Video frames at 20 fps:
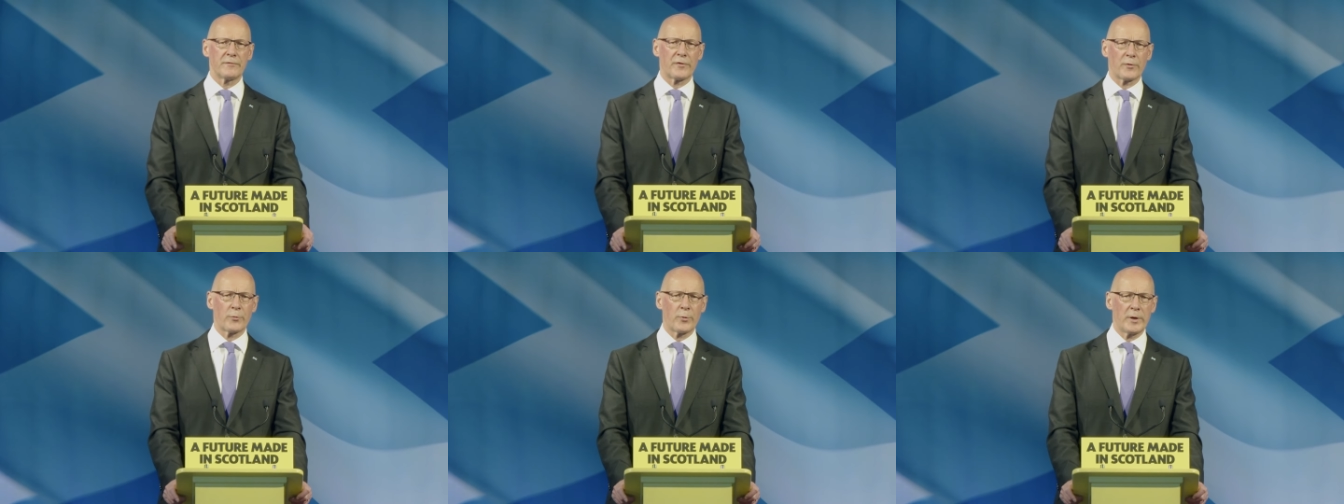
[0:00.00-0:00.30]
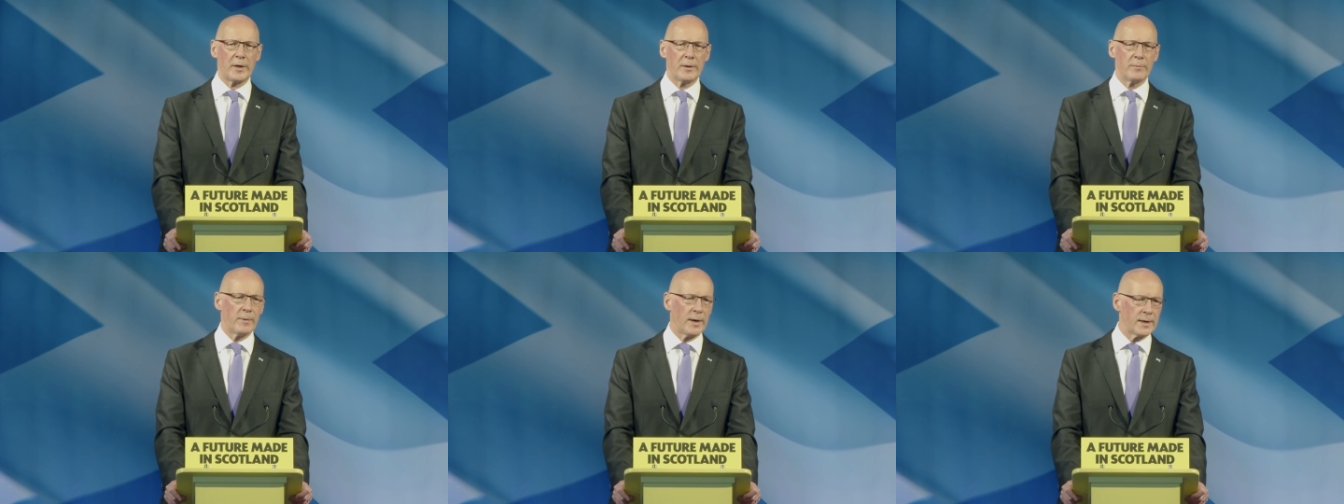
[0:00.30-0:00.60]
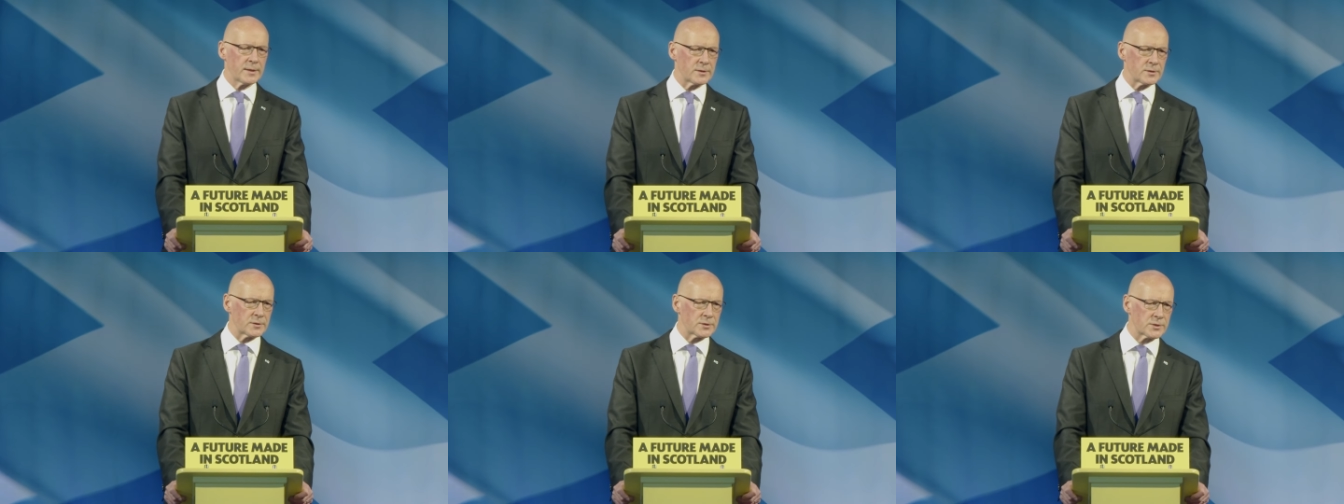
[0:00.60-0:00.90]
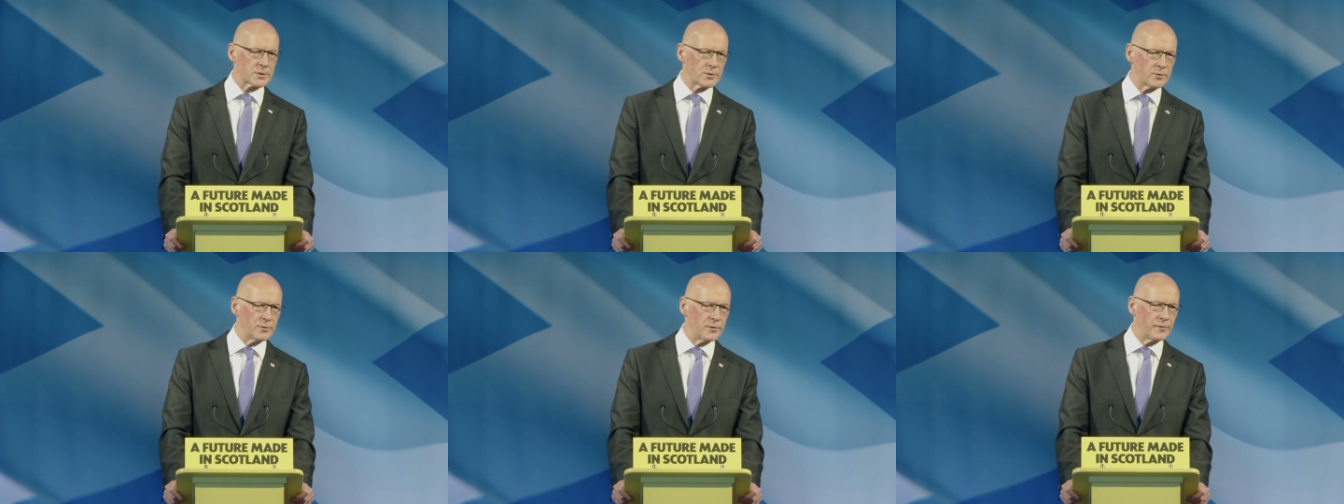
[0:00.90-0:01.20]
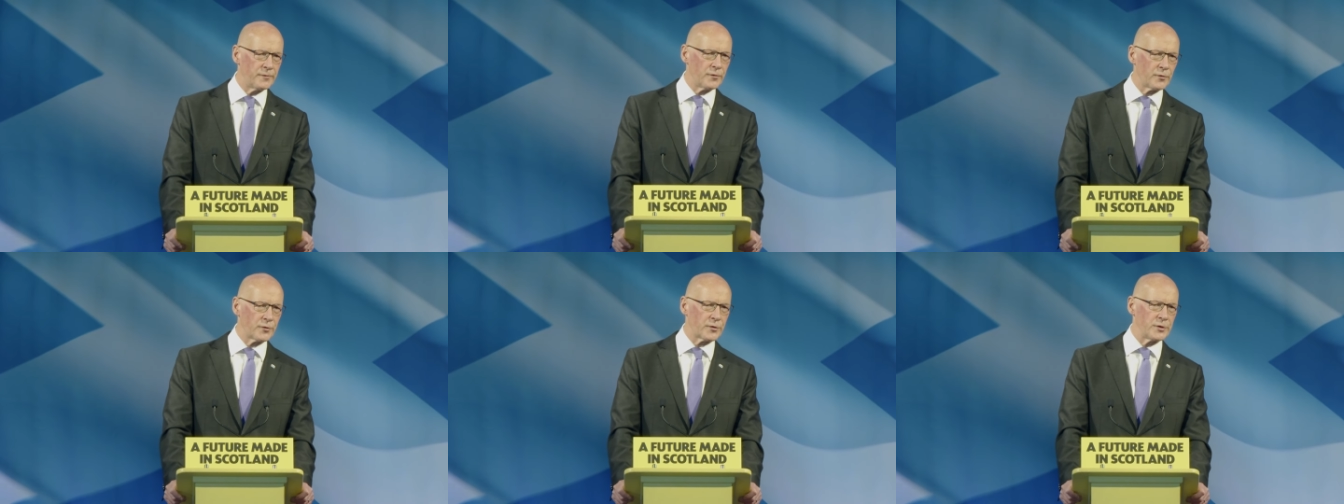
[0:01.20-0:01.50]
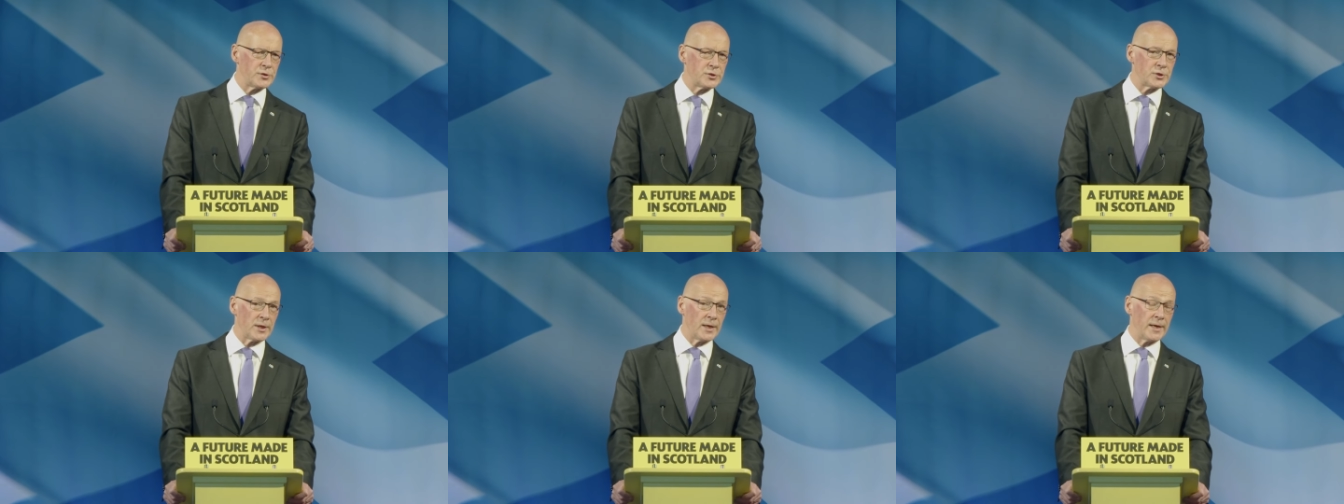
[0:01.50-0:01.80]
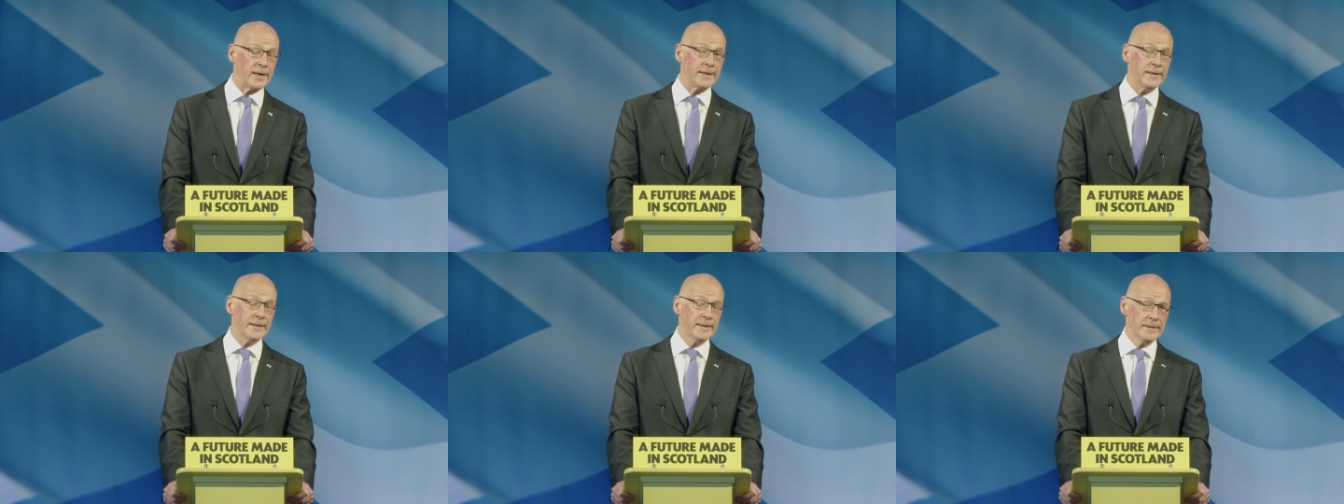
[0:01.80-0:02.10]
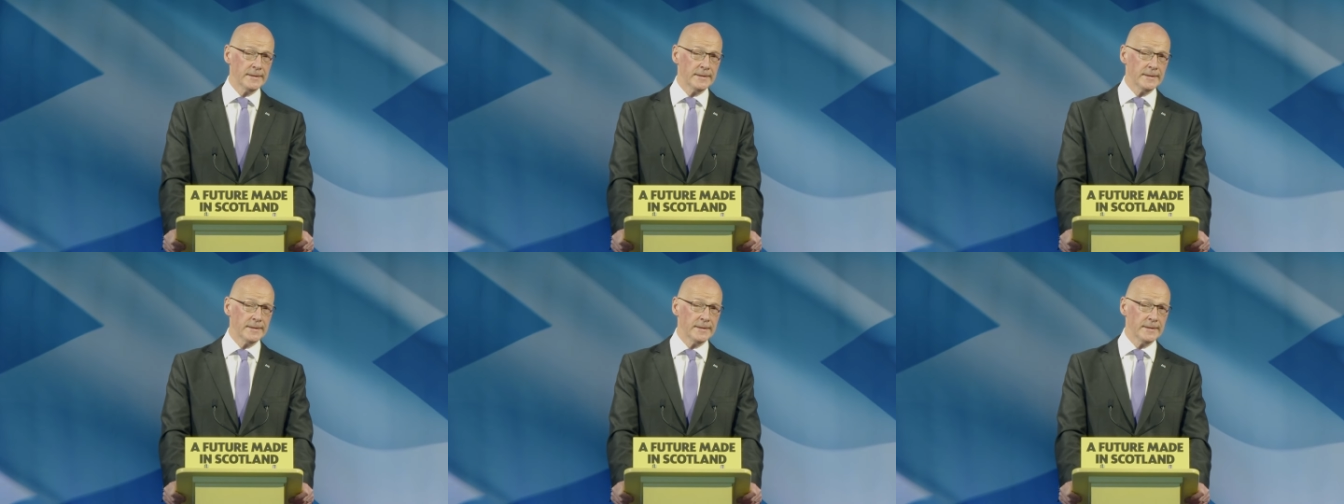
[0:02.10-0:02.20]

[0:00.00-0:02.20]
for when it matters on the 4th of July,